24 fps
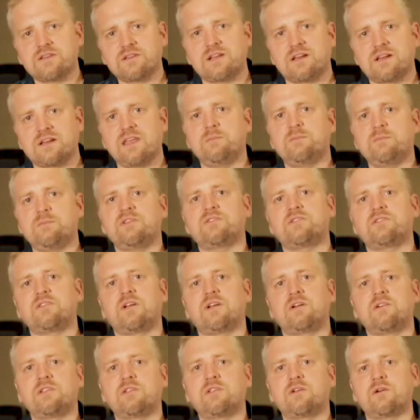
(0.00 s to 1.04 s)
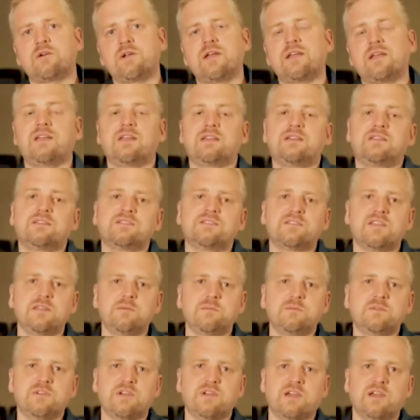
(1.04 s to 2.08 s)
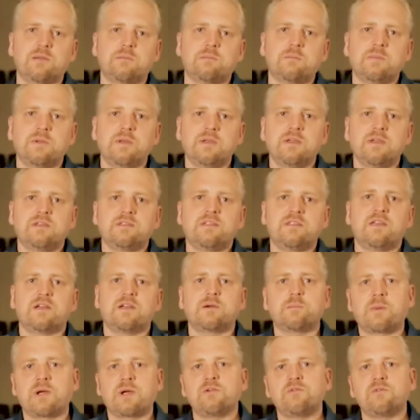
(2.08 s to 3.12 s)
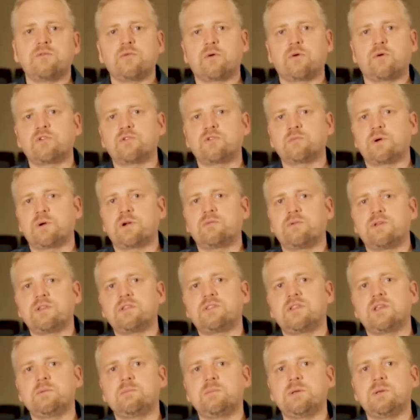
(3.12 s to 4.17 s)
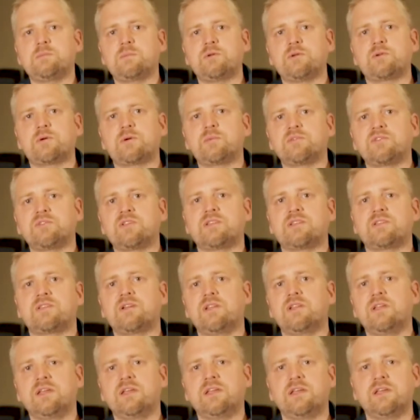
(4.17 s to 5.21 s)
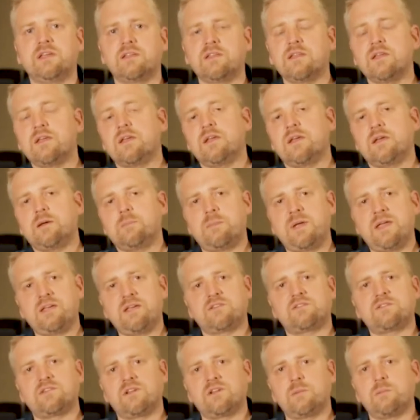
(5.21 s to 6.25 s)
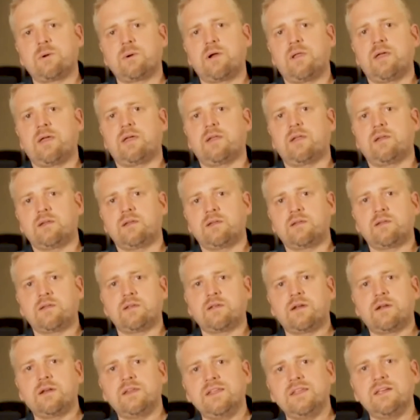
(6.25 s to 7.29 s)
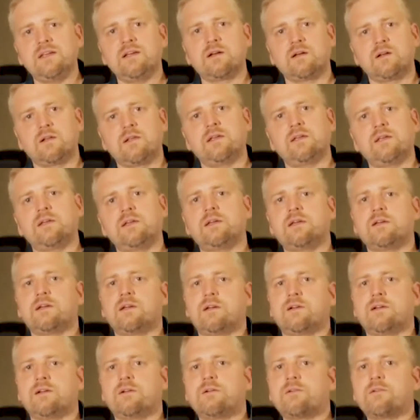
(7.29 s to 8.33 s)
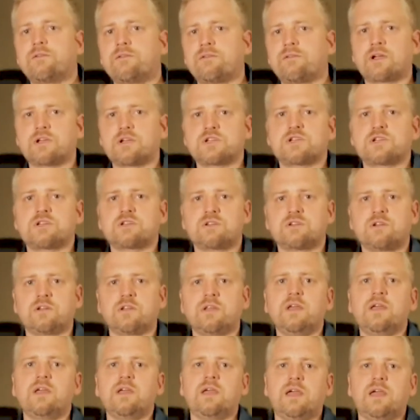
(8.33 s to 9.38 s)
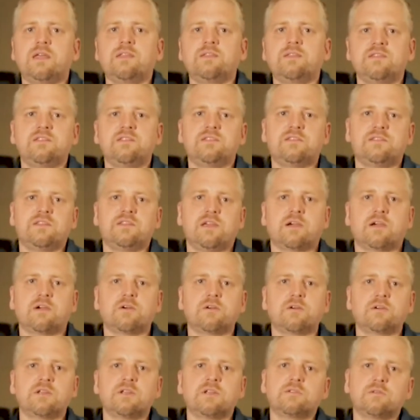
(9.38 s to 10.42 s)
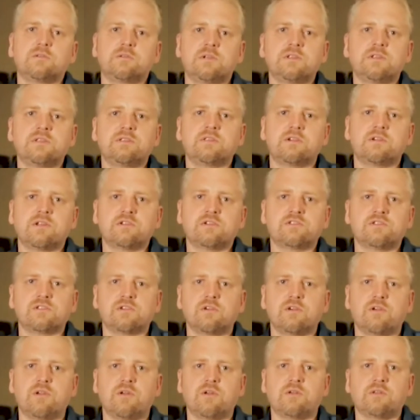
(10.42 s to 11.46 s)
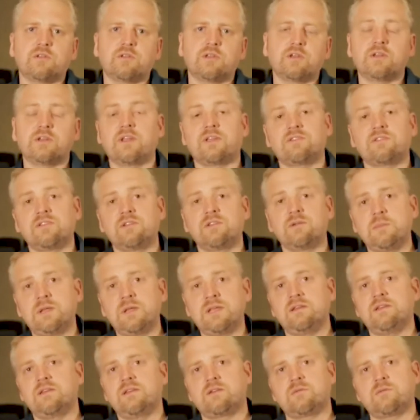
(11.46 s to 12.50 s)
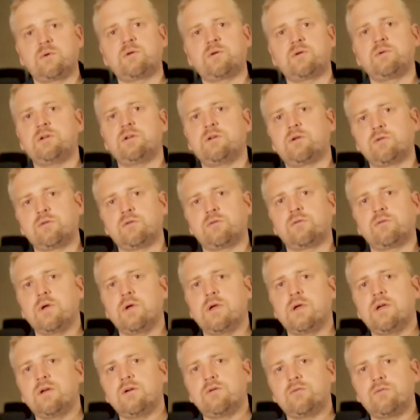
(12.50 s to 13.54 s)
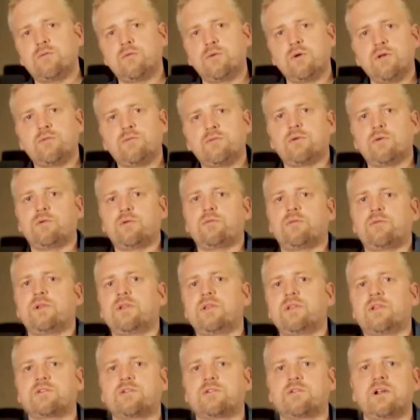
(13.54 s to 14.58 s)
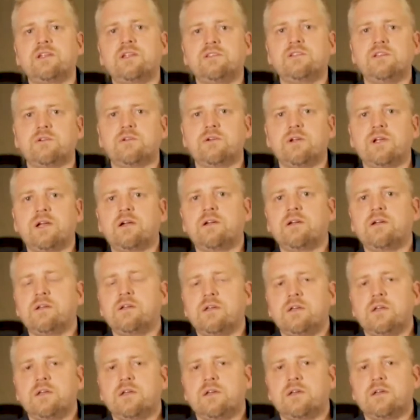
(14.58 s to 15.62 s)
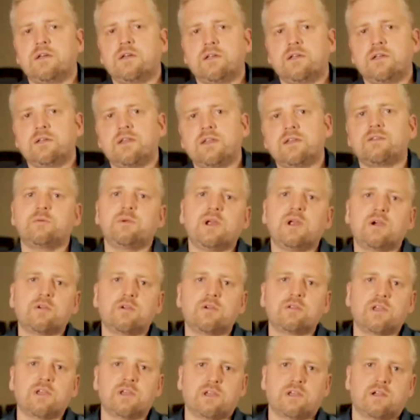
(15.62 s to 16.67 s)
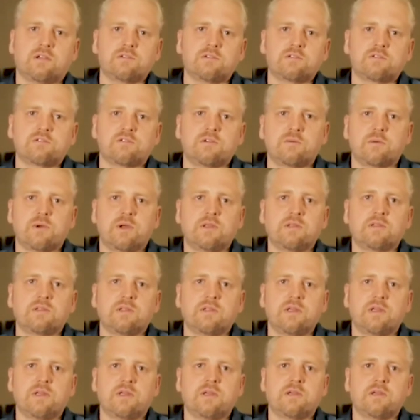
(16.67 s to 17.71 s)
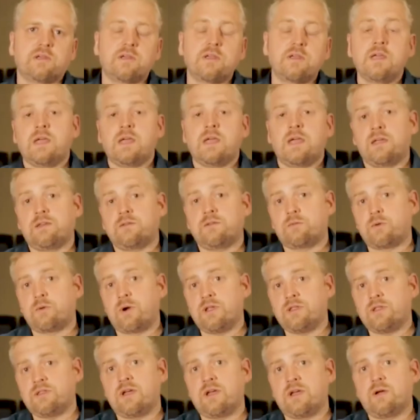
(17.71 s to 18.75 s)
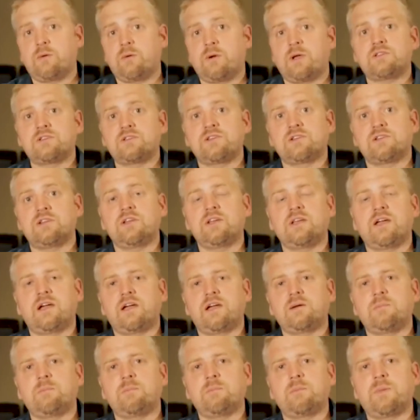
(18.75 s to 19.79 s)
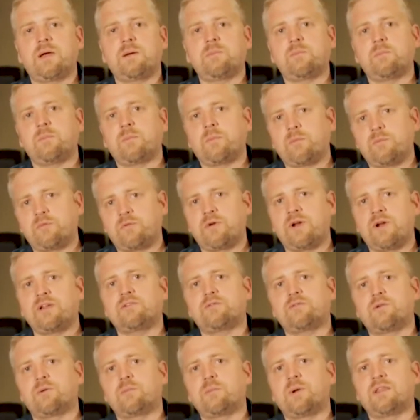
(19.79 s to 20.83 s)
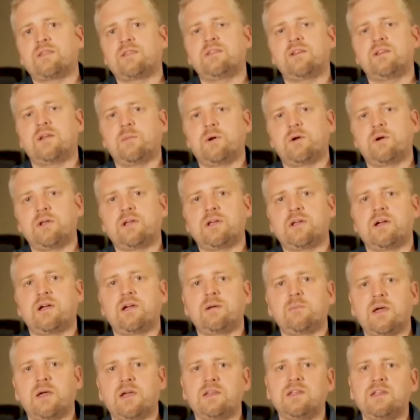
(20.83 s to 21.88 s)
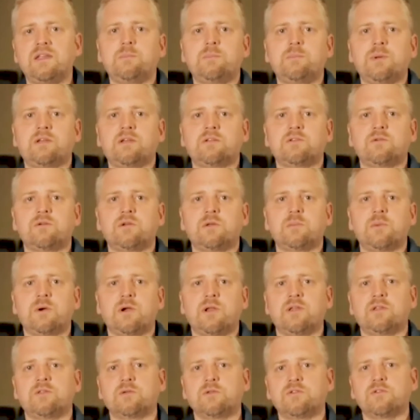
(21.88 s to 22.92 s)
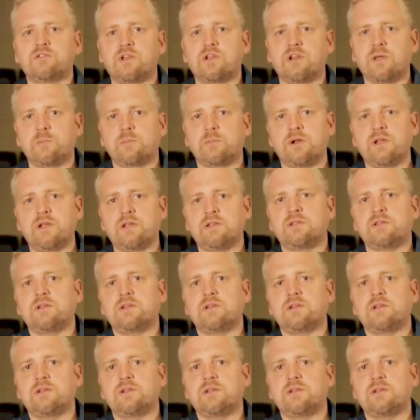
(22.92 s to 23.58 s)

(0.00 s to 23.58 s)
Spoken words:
claim this territory and at the same time they are by force preventing people from settling it makes Liberland a legally functional entity according to the international law. That doesn't mean that when we don't fully fulfill that criteria that we are not a country, right? And right now, actually, I'm right from Latin America. I'm heading back to Liberland to celebrate